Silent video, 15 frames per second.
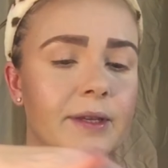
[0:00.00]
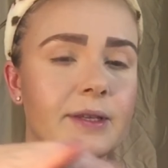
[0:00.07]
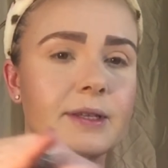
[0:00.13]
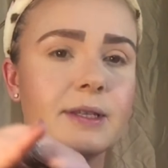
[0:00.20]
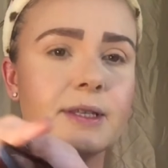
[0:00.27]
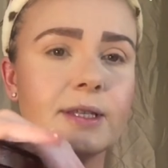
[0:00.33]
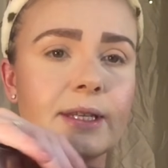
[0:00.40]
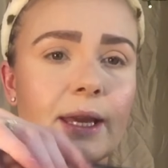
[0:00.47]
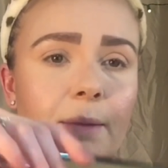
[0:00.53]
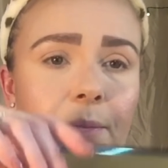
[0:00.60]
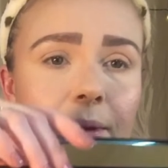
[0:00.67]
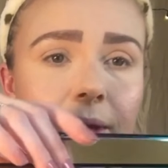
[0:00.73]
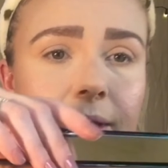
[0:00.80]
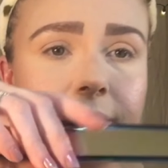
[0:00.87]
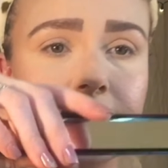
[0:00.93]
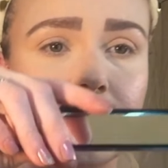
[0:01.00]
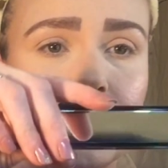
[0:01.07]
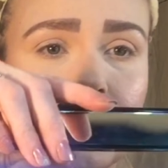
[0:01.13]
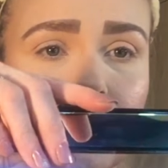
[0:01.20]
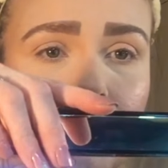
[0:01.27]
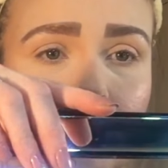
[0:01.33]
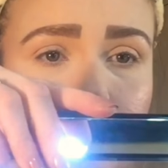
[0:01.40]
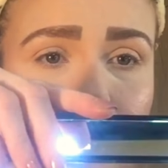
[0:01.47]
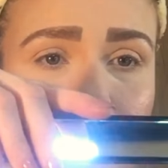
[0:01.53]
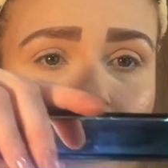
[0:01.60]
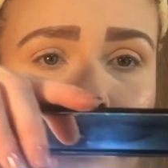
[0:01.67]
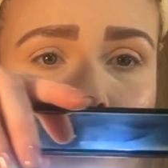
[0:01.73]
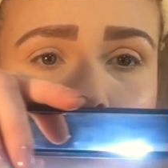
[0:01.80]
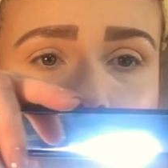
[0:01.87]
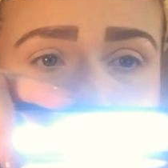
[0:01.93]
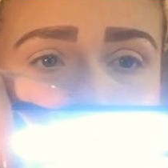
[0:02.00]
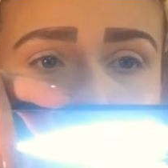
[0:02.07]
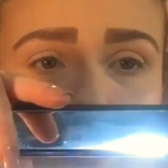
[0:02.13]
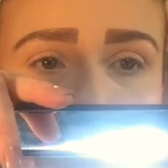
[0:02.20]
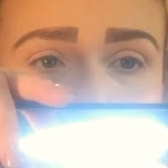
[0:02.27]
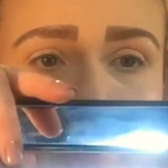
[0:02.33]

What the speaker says: step it up a little